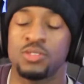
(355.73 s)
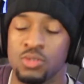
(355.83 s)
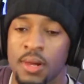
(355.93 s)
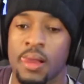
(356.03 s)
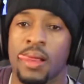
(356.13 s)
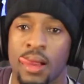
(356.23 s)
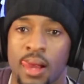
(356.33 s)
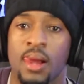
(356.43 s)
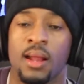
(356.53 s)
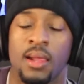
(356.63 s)
pretty good.
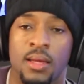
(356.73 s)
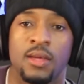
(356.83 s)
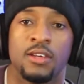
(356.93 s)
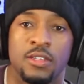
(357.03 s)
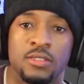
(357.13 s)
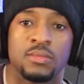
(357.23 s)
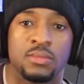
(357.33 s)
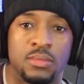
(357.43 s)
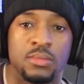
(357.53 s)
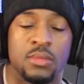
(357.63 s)

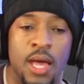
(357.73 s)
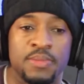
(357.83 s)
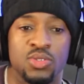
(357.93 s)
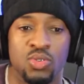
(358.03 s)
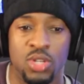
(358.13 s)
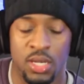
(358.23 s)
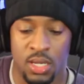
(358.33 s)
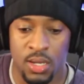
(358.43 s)
Absolutely.